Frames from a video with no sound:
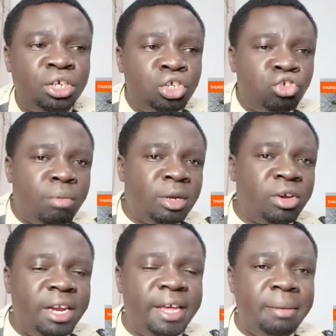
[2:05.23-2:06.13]
So umetoa
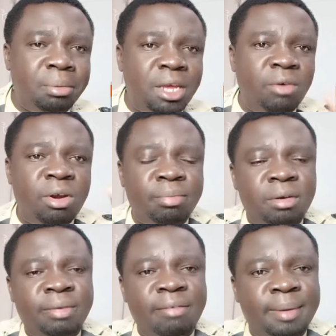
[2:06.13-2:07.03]
ile ya employer one
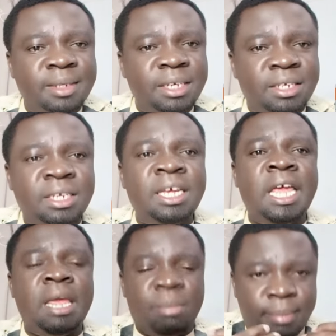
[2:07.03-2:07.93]
point five percent
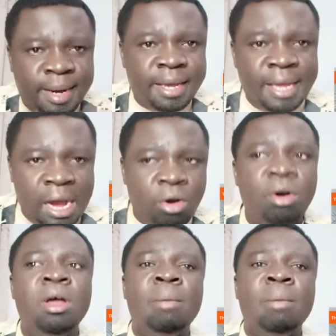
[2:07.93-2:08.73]
imebaki yako.